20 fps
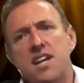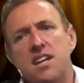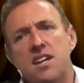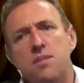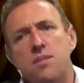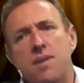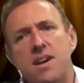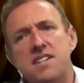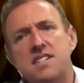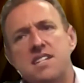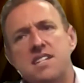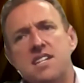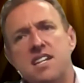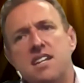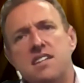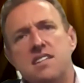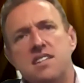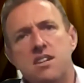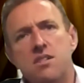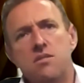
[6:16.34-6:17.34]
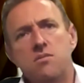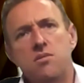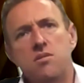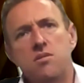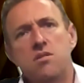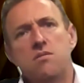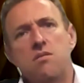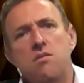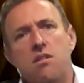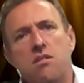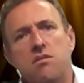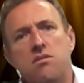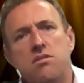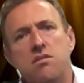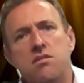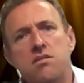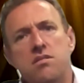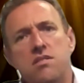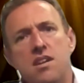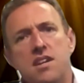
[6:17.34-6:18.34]
and capacity to deal with the
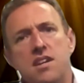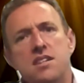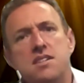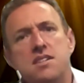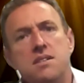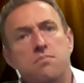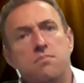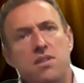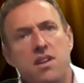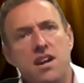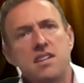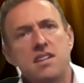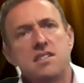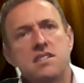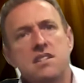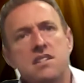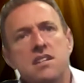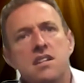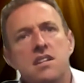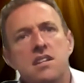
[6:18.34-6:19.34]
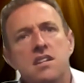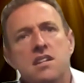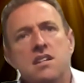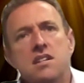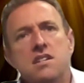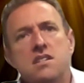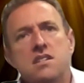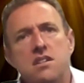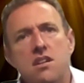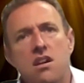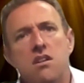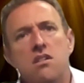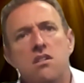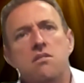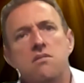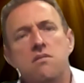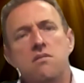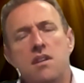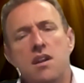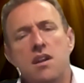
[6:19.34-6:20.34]
growth that is in place.
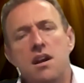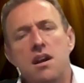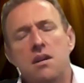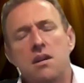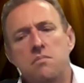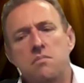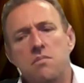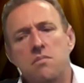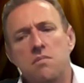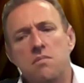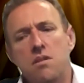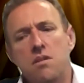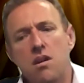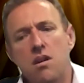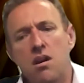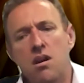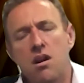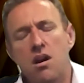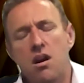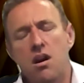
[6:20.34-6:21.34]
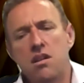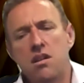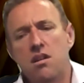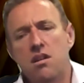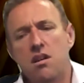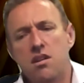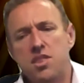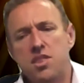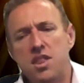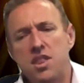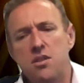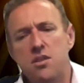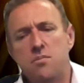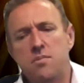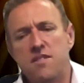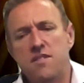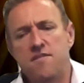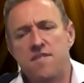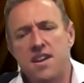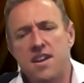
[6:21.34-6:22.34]
So I think it would
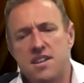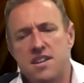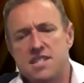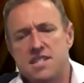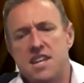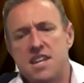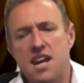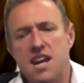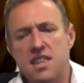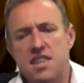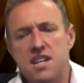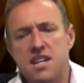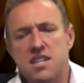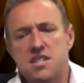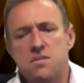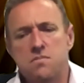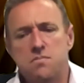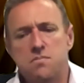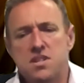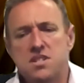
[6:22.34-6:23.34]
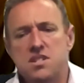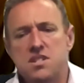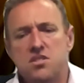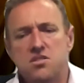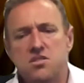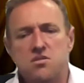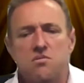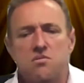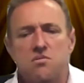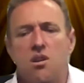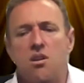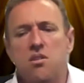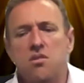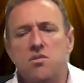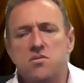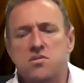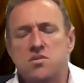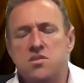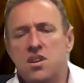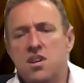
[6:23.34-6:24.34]
be fair to say that as the business
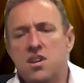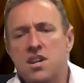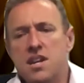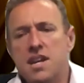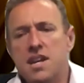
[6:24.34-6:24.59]
grows,